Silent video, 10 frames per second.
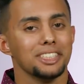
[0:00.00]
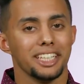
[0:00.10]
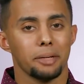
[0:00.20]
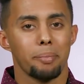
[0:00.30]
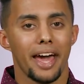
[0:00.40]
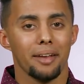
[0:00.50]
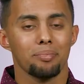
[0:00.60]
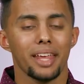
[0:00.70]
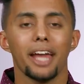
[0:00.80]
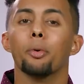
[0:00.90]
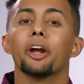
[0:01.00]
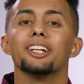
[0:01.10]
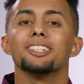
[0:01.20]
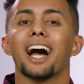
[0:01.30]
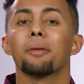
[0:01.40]
is Nick Penn, and we're
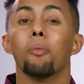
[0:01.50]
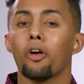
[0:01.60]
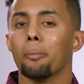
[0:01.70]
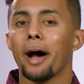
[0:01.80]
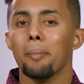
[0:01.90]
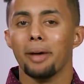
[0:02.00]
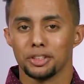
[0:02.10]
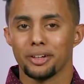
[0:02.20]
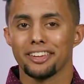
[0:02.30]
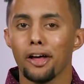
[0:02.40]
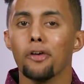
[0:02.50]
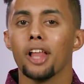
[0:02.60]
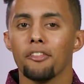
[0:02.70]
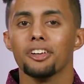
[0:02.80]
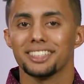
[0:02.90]
going to talk more about measuring low-level